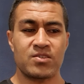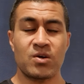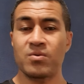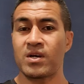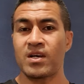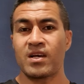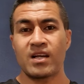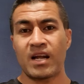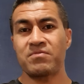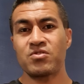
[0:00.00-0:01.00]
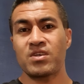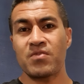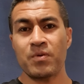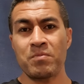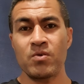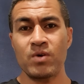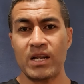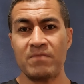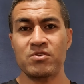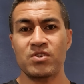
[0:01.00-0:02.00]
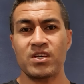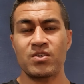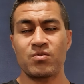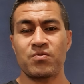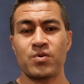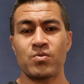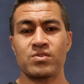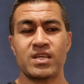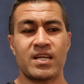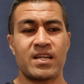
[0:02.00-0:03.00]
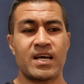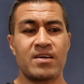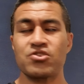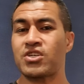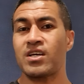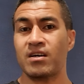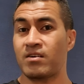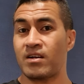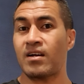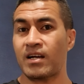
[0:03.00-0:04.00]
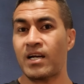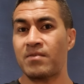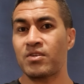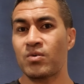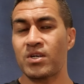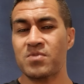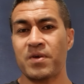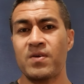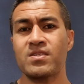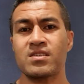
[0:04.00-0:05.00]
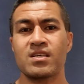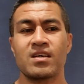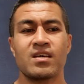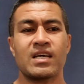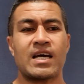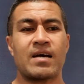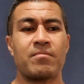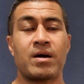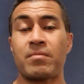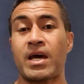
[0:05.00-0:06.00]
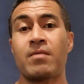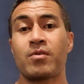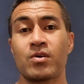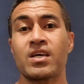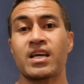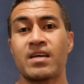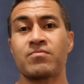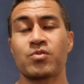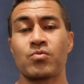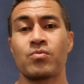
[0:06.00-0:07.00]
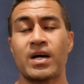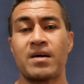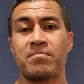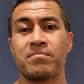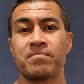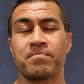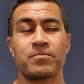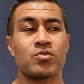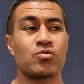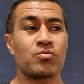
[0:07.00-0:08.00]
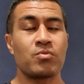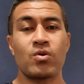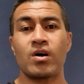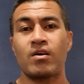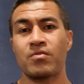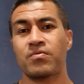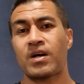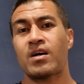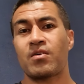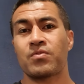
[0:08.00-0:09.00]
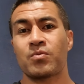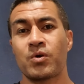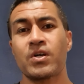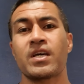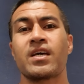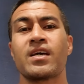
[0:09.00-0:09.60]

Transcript: So love to hear from you, and love to hear your thoughts, and share your experience. I am looking at to do more of the work.